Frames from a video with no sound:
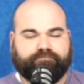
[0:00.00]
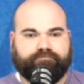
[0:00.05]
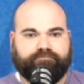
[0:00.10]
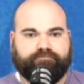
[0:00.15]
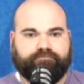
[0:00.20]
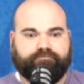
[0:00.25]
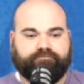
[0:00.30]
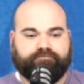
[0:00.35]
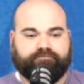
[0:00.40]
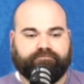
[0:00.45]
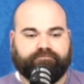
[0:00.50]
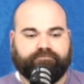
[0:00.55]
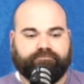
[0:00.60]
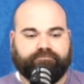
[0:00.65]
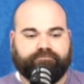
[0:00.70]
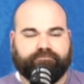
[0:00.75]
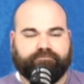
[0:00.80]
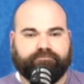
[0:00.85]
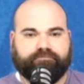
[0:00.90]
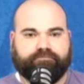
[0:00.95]

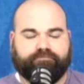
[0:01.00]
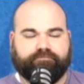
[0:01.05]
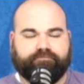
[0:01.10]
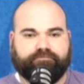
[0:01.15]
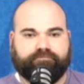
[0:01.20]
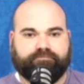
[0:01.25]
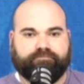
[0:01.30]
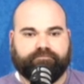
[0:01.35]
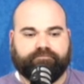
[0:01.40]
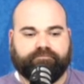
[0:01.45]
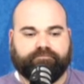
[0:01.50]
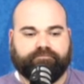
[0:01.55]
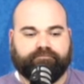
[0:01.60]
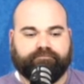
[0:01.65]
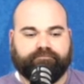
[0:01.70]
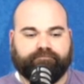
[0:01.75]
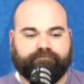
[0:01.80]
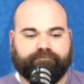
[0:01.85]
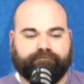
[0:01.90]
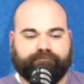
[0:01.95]

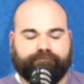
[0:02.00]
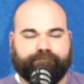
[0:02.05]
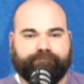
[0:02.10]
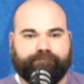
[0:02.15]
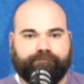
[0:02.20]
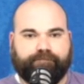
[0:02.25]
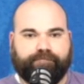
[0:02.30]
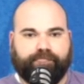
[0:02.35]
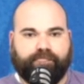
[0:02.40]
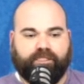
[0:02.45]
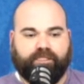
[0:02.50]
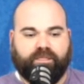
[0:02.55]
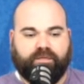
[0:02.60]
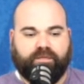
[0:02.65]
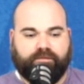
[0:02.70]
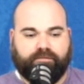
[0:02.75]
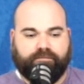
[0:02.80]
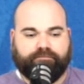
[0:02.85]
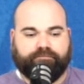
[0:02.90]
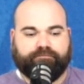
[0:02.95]

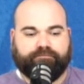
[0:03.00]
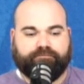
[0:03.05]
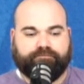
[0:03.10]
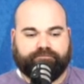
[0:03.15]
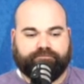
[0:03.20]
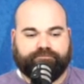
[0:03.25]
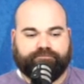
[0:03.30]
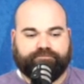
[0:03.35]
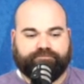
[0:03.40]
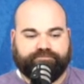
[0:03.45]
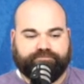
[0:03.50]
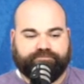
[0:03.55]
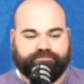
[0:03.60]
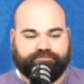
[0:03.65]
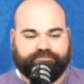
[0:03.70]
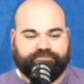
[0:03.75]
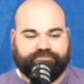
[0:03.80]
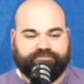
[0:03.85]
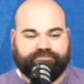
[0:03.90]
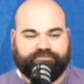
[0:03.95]

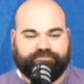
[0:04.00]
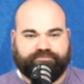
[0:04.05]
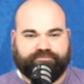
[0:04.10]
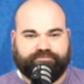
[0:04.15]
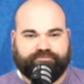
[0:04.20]
[no speech]